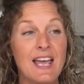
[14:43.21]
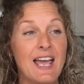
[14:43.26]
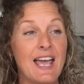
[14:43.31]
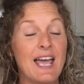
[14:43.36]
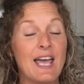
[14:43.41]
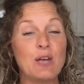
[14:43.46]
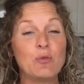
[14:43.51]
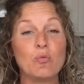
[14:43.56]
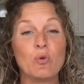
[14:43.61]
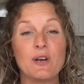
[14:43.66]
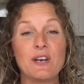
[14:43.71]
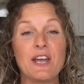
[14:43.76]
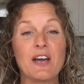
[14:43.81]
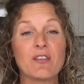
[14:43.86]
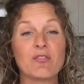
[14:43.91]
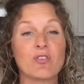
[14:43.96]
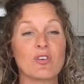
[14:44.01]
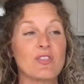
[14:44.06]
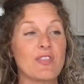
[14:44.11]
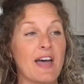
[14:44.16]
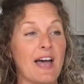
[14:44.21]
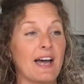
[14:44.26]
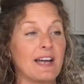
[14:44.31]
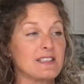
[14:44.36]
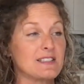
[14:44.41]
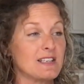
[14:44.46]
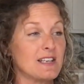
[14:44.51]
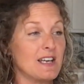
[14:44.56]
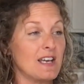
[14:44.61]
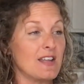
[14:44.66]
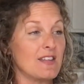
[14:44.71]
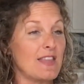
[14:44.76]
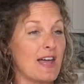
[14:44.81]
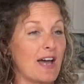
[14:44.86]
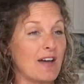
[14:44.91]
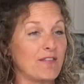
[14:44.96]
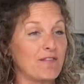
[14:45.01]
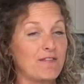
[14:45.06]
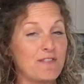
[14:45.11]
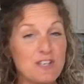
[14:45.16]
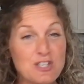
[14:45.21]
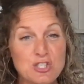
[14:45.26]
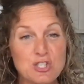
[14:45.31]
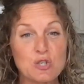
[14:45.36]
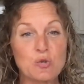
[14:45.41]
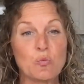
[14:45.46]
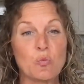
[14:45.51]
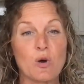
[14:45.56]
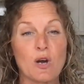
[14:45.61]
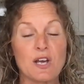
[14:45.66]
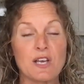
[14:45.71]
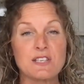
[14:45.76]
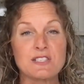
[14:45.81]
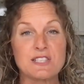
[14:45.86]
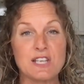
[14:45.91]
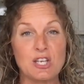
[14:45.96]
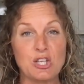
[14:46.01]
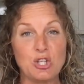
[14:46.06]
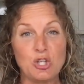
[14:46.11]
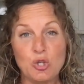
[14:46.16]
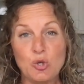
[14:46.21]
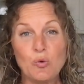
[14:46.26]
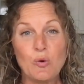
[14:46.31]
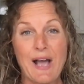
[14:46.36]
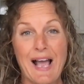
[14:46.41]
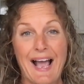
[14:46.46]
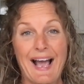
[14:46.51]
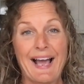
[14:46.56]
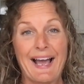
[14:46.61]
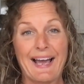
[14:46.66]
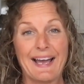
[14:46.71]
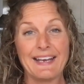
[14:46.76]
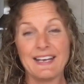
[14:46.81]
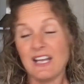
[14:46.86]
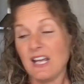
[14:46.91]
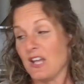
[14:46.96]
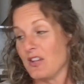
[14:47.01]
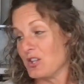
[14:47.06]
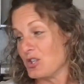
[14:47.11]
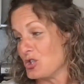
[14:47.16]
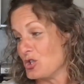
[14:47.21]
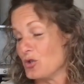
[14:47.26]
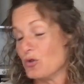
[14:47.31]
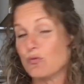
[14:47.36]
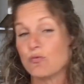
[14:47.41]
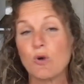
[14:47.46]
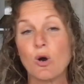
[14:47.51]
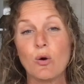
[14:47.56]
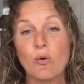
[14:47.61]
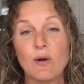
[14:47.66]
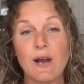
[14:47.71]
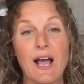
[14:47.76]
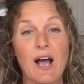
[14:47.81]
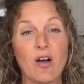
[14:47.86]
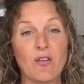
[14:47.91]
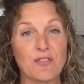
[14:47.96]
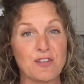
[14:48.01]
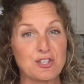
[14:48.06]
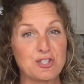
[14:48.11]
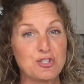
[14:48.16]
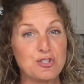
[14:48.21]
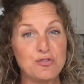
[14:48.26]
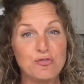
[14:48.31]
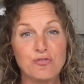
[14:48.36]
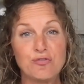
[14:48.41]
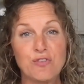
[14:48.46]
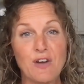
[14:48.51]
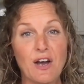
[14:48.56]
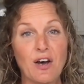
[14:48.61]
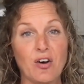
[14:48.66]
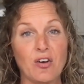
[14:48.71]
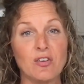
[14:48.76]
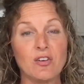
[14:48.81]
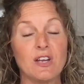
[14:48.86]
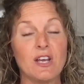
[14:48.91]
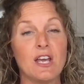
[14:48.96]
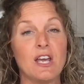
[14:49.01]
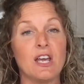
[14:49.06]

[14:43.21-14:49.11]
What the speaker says: And whatever that that vision was that you had, that you wrote out, that you felt,